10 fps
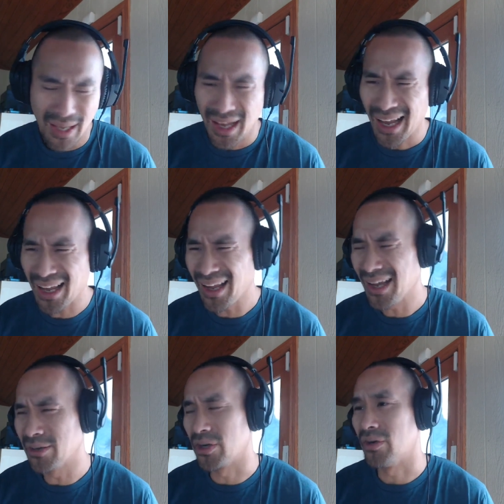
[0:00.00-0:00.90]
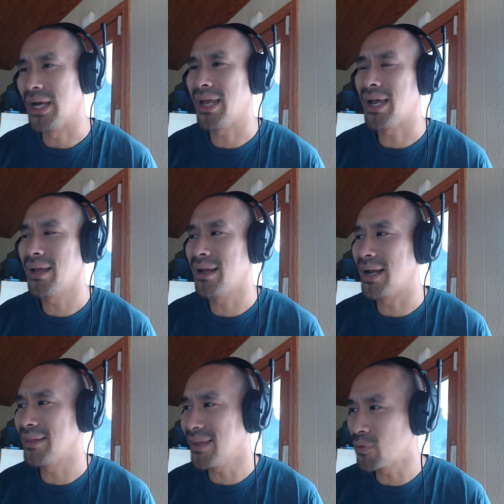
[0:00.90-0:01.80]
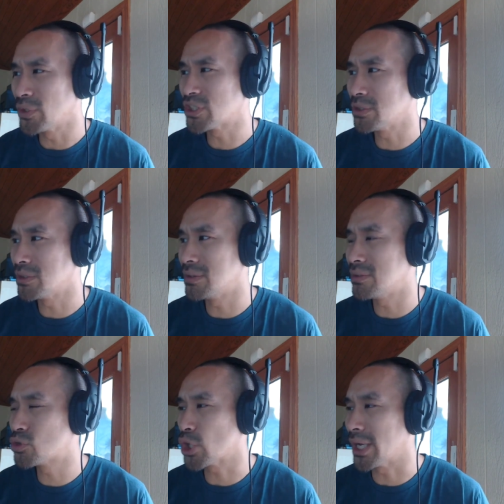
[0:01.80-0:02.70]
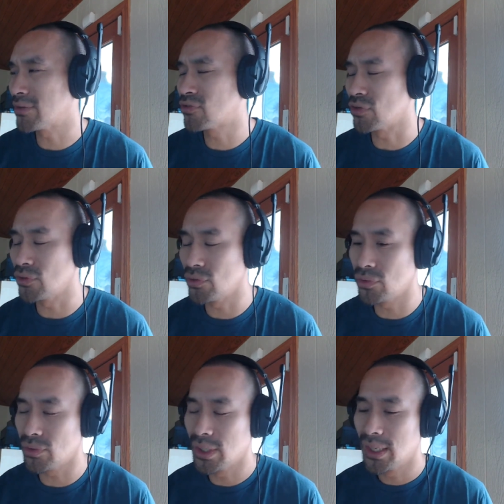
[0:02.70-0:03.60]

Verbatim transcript: I don't know. I think we should try to